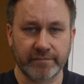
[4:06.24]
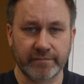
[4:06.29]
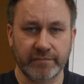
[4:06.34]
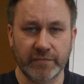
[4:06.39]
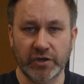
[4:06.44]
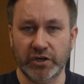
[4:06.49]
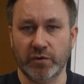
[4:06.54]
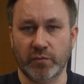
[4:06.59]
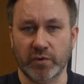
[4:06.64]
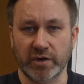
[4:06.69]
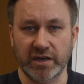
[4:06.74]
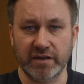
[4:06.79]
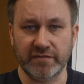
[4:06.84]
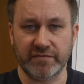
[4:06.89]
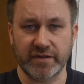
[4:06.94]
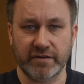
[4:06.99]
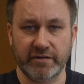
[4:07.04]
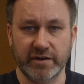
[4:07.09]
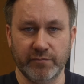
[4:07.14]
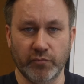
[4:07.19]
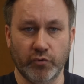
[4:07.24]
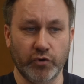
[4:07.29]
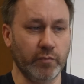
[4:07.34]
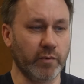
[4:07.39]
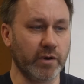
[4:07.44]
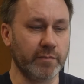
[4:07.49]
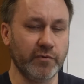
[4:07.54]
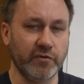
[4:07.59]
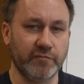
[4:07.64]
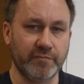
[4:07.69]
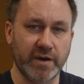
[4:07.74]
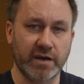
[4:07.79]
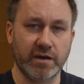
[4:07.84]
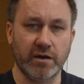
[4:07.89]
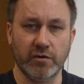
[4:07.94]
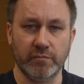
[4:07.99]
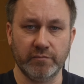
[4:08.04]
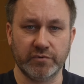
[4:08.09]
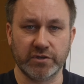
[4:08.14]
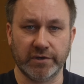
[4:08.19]
You don't want to live there anymore, you want to move back
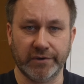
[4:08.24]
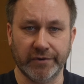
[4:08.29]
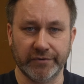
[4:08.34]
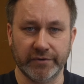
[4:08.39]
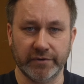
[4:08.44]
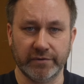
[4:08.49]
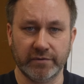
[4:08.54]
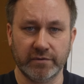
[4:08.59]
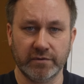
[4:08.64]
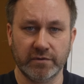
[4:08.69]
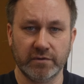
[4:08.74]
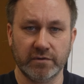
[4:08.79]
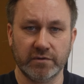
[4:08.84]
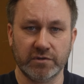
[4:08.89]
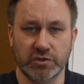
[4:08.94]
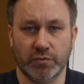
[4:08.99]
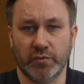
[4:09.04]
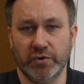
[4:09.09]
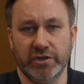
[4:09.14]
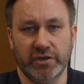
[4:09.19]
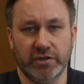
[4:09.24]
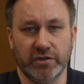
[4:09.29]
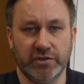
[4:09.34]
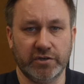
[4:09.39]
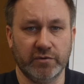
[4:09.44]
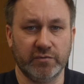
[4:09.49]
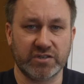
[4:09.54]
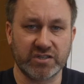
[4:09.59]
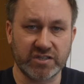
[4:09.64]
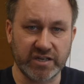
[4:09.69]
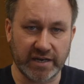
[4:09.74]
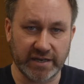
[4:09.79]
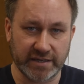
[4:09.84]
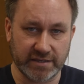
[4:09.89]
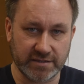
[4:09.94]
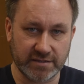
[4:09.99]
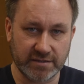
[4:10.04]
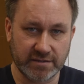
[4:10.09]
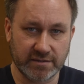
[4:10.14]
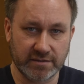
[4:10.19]
home to London. So what you're going to do is sell
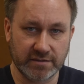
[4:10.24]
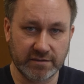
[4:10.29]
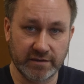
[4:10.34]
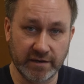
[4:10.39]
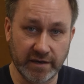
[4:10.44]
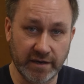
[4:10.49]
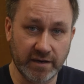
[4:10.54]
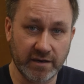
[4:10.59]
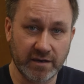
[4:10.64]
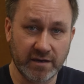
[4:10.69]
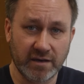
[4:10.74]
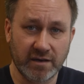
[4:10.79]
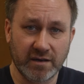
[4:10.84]
it, yeah?